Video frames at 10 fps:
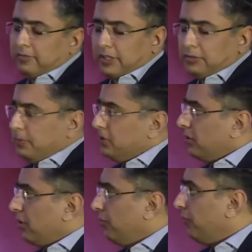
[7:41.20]
investments
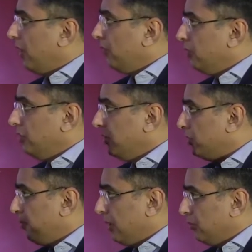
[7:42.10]
around 5-ish
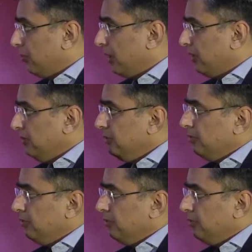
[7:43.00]
years plus or minus.